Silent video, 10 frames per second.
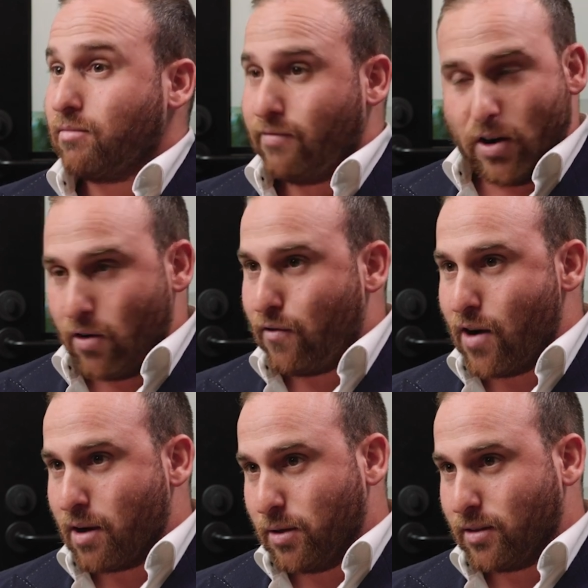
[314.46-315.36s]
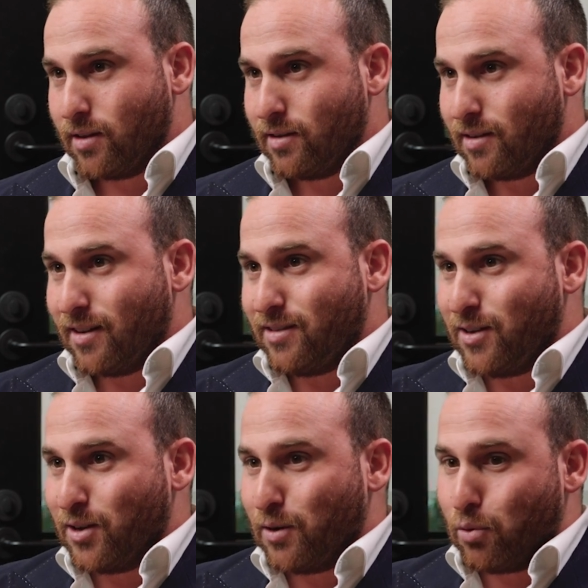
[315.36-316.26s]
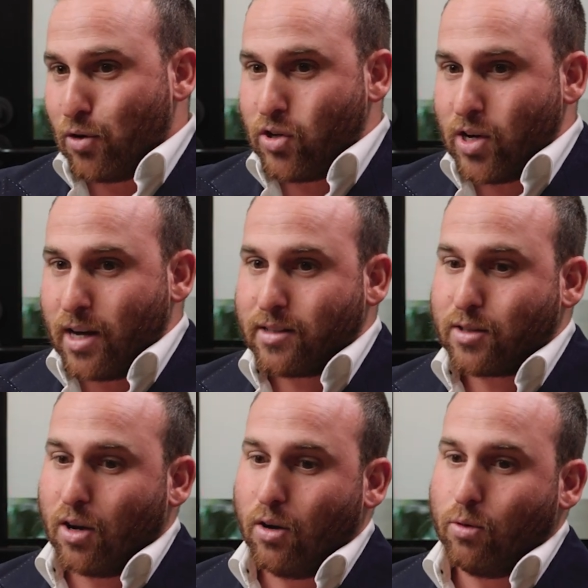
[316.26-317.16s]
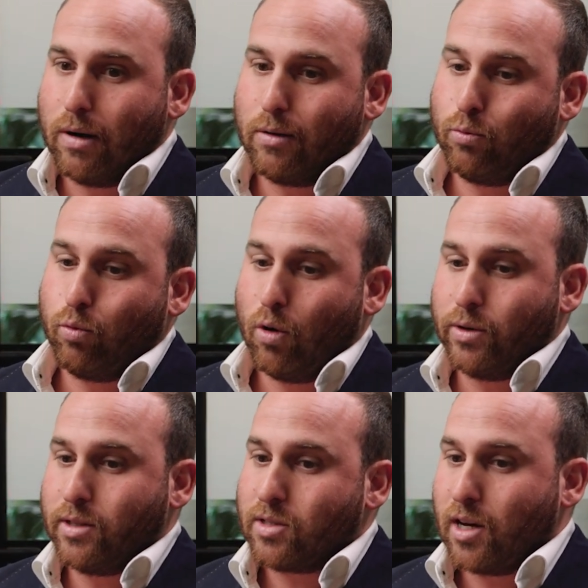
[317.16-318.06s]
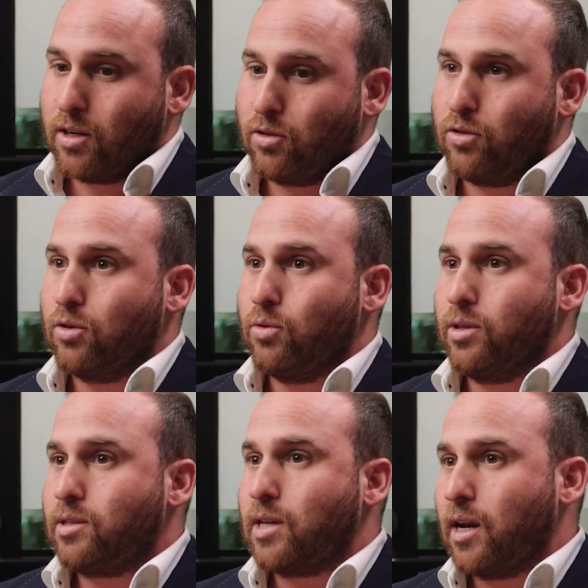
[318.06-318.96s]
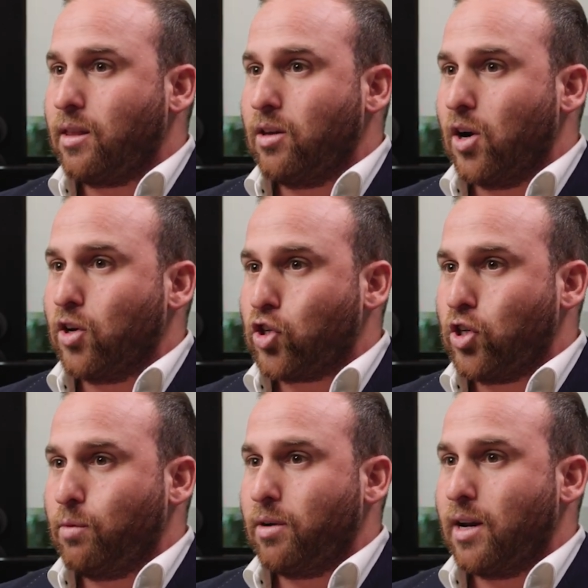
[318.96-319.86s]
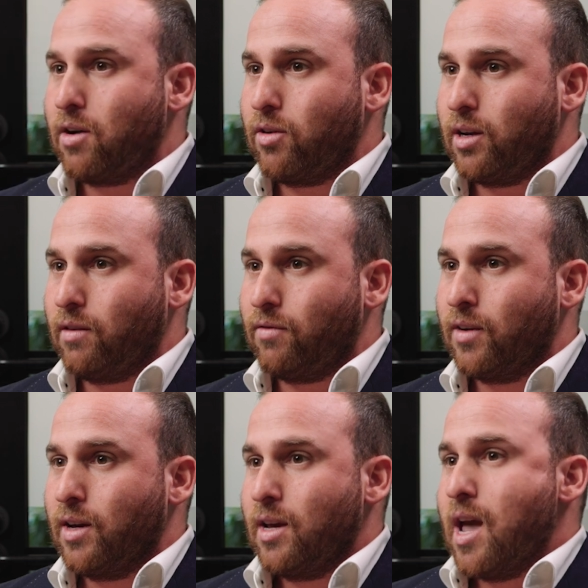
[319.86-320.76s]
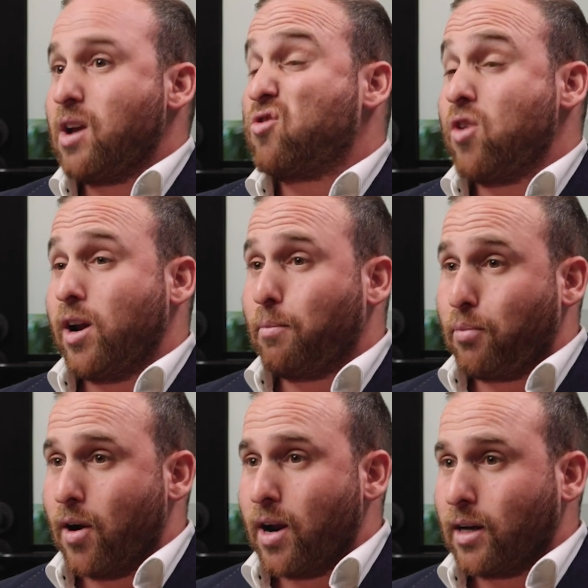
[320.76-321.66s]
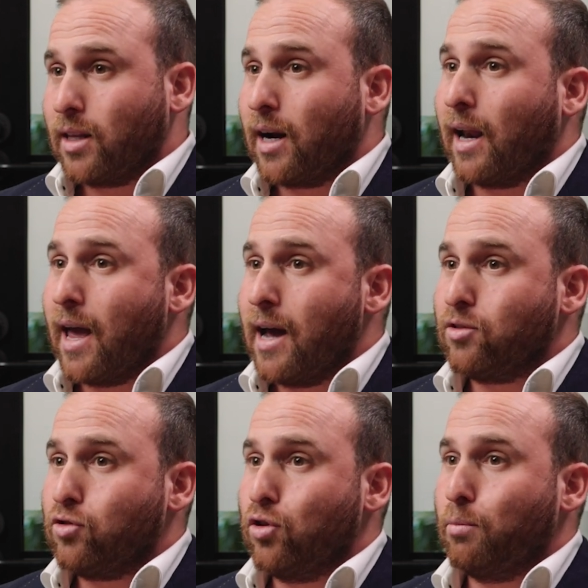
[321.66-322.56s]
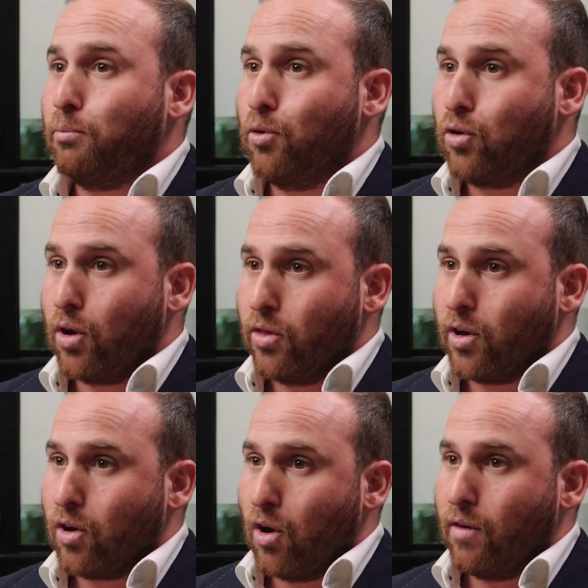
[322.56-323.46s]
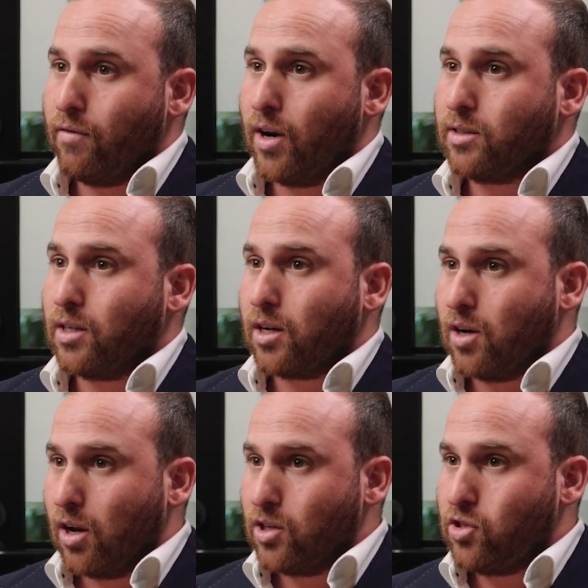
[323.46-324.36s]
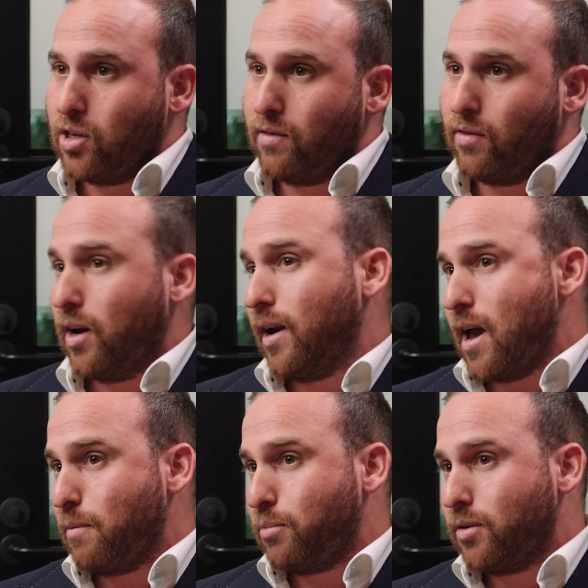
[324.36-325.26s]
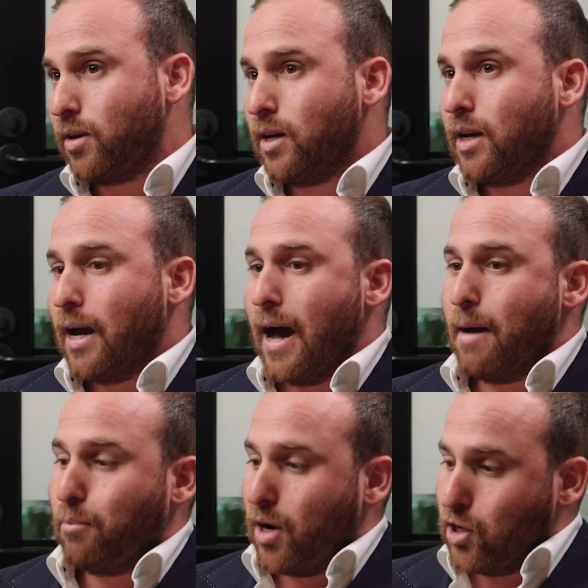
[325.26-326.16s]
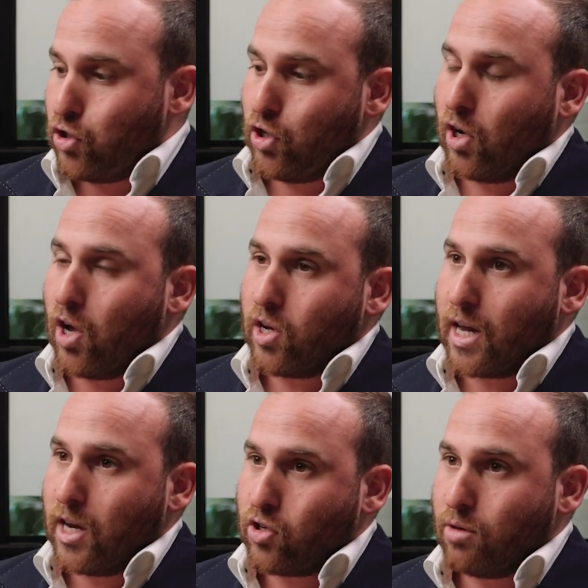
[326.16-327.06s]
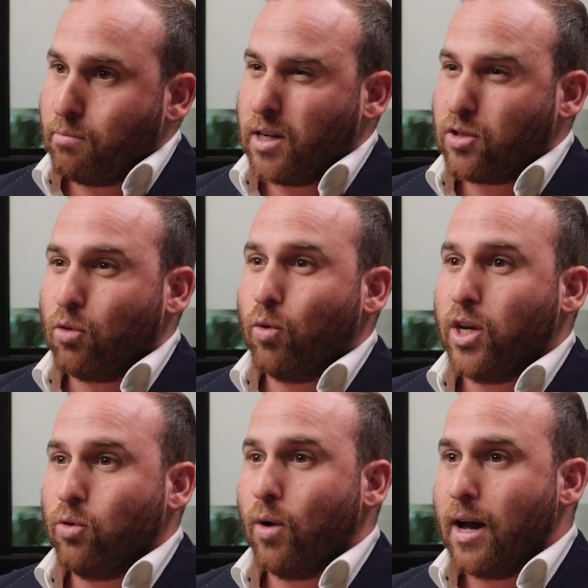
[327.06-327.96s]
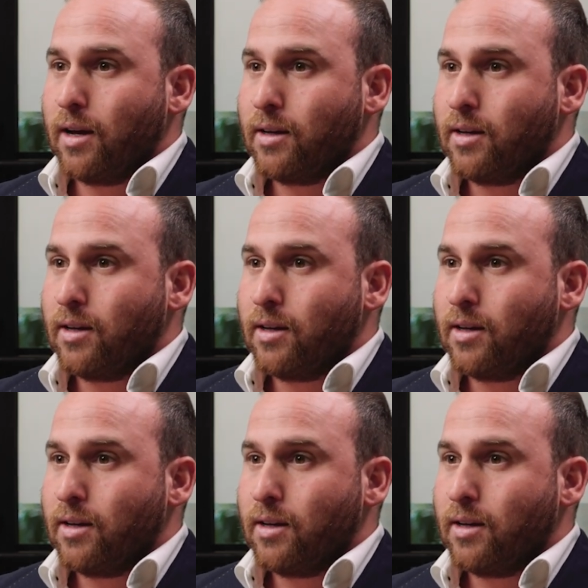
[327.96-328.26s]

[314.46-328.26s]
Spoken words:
Very fragmented, as you can appreciate. Yeah. So what we decided to do is take the ownership and narrative and create a product that allows you to book on the go via technology, via an app, by geolocation based on where you are.